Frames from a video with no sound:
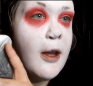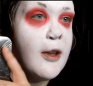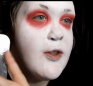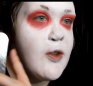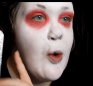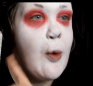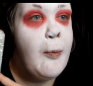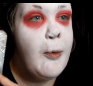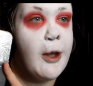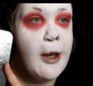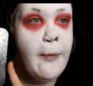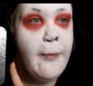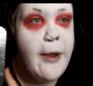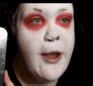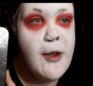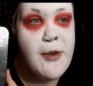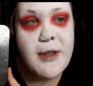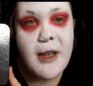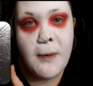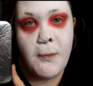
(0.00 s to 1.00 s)
So I'm going to
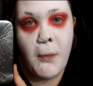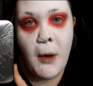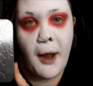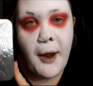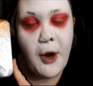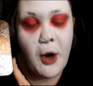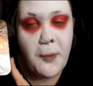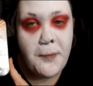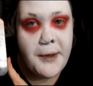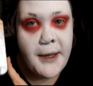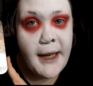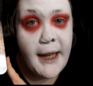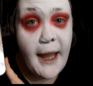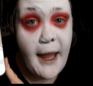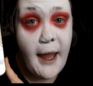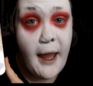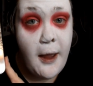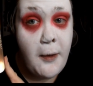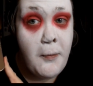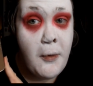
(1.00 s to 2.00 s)
be using my Urban
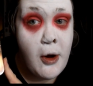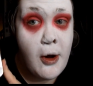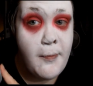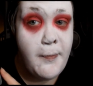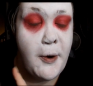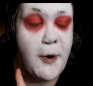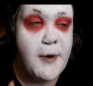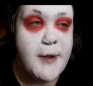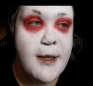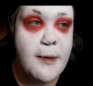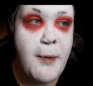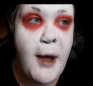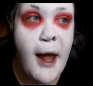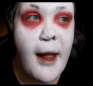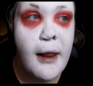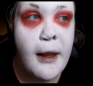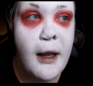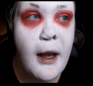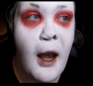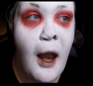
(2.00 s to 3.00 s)
Decay Mariposa
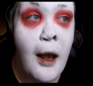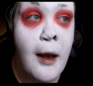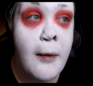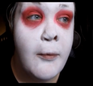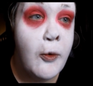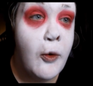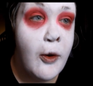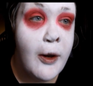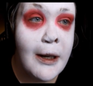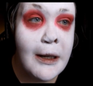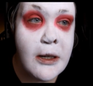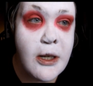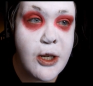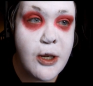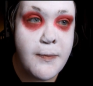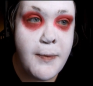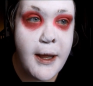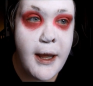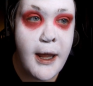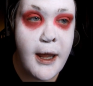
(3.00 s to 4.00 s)
palette, and I'm going
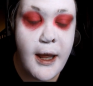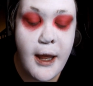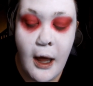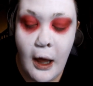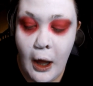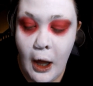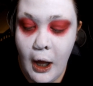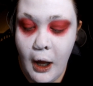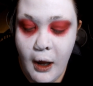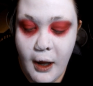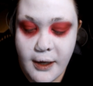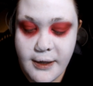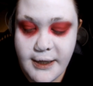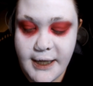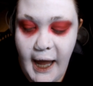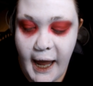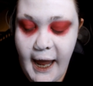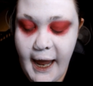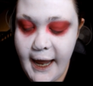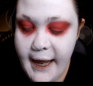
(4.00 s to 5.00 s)
to be
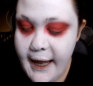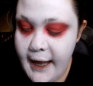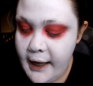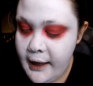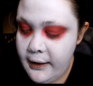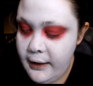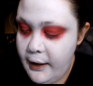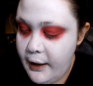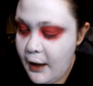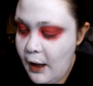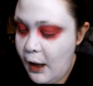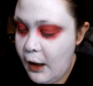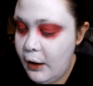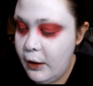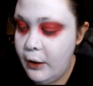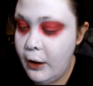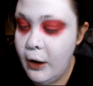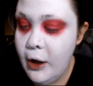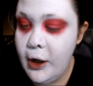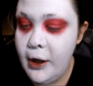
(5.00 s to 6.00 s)
taking the
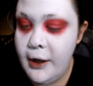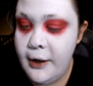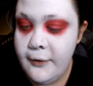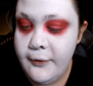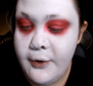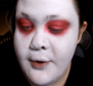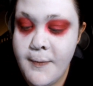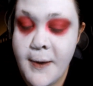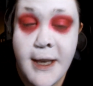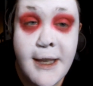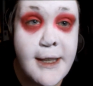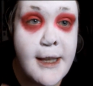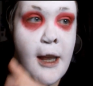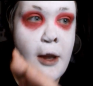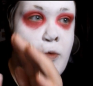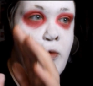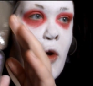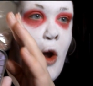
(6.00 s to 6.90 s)
color Infamous and